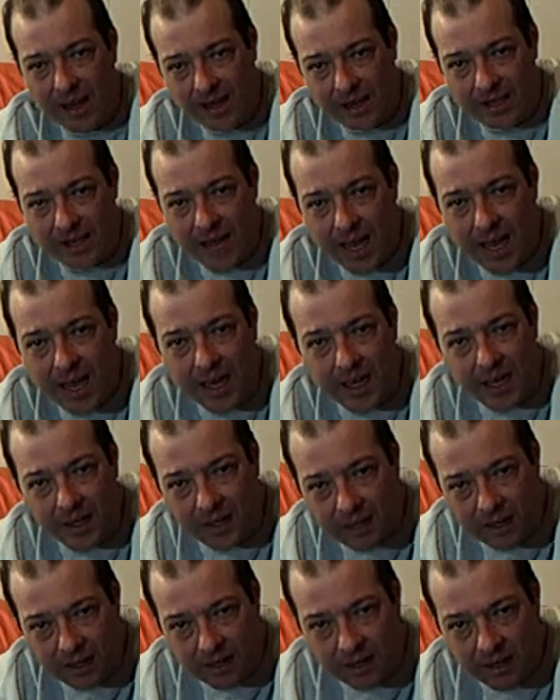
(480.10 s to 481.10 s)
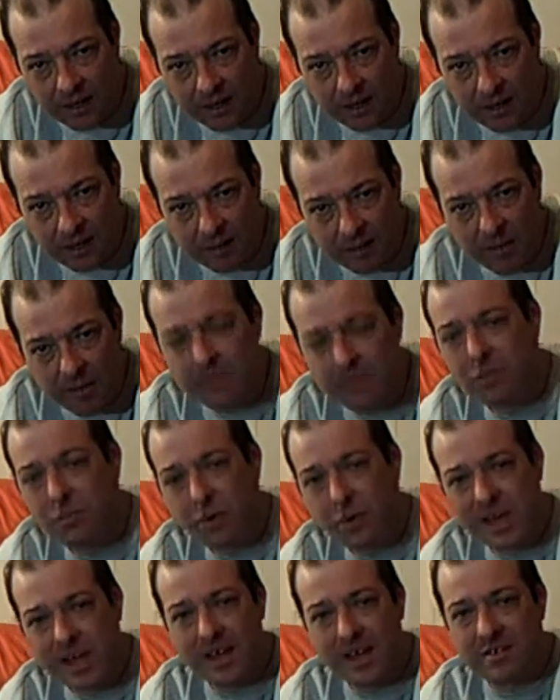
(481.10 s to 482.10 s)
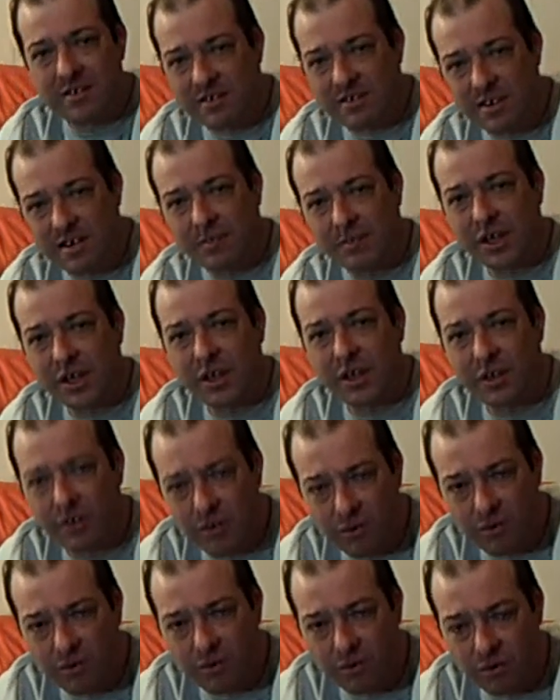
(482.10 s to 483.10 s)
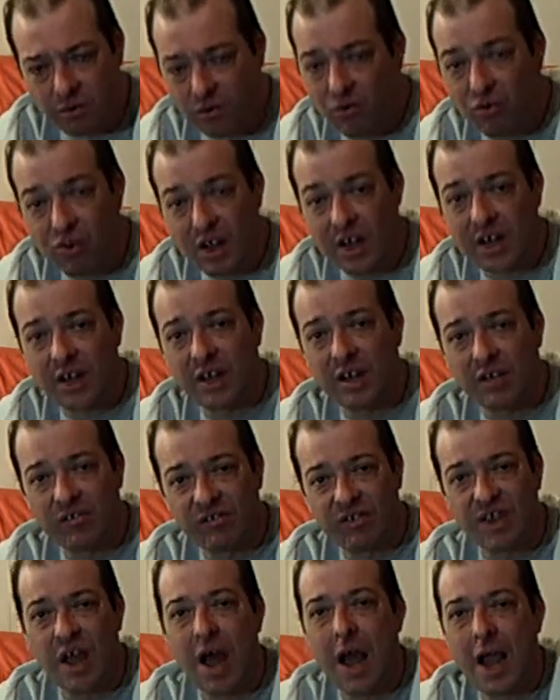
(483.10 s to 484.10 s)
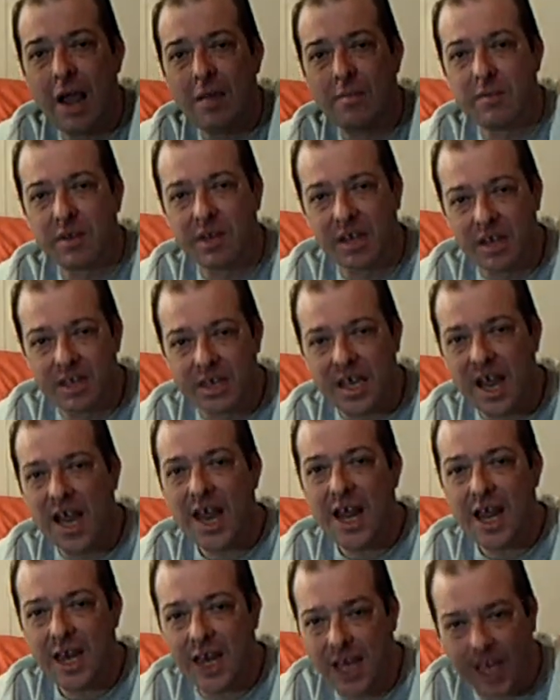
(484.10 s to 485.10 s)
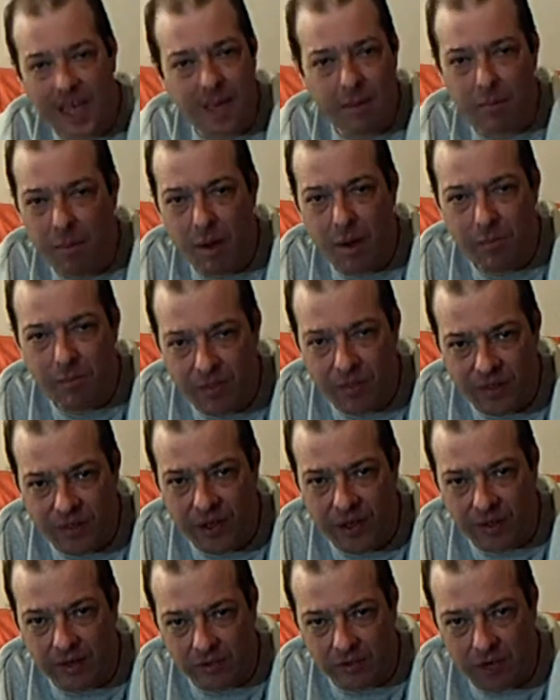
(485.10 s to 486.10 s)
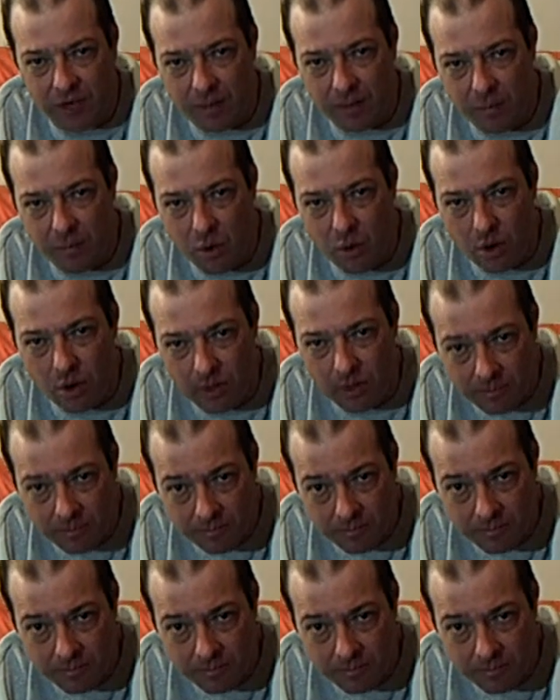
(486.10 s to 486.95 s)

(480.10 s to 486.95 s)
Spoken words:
out of date. Maybe we need something new. There's not enough time in a day to keep up with things anymore.